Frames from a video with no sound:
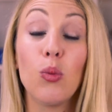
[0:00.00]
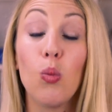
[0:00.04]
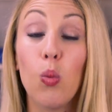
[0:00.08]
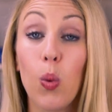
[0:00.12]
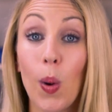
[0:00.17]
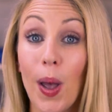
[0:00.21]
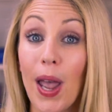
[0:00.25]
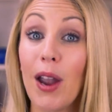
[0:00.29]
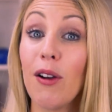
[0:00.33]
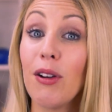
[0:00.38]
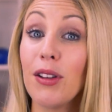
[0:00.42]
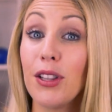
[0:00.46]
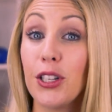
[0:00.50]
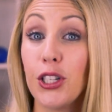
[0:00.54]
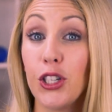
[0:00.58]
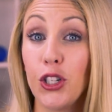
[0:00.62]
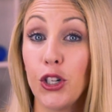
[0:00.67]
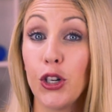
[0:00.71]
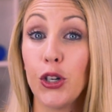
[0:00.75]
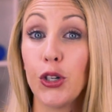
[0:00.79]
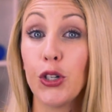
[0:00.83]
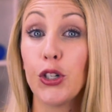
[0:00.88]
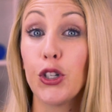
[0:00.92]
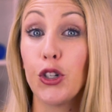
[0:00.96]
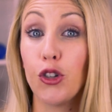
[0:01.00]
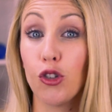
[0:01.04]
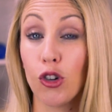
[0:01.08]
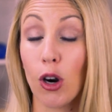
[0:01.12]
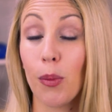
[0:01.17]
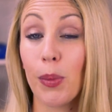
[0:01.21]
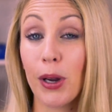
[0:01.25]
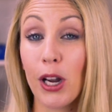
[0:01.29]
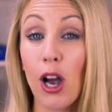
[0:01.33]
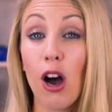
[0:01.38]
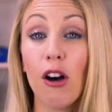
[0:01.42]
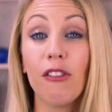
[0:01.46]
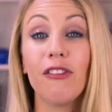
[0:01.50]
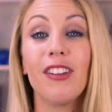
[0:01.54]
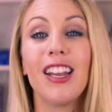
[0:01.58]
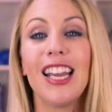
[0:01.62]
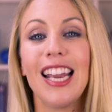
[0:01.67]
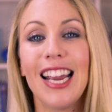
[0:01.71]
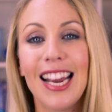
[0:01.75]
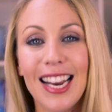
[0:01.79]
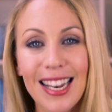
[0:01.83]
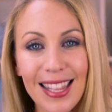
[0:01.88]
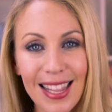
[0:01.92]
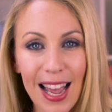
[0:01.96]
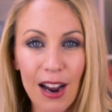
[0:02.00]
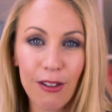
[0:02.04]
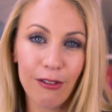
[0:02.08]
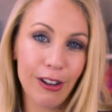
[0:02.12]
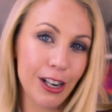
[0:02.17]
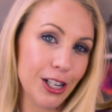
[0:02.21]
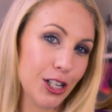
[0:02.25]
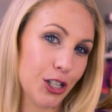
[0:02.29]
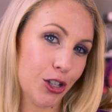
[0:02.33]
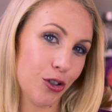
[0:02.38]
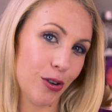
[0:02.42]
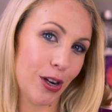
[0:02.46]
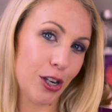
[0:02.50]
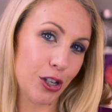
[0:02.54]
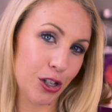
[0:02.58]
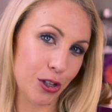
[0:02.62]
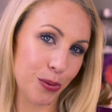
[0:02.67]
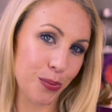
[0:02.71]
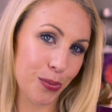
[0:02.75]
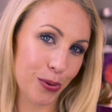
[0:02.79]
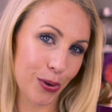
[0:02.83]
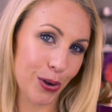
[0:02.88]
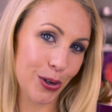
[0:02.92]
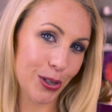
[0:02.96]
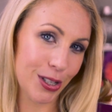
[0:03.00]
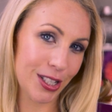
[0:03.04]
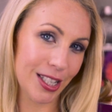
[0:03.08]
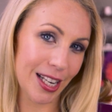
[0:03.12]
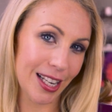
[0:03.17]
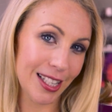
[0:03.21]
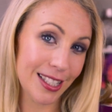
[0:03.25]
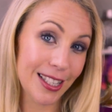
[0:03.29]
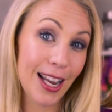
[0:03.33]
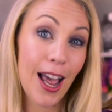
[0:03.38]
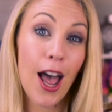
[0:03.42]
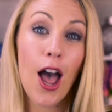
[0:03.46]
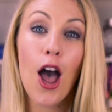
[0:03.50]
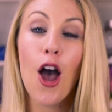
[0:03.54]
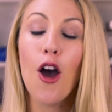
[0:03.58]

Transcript: where are the students dropping off in that registration process?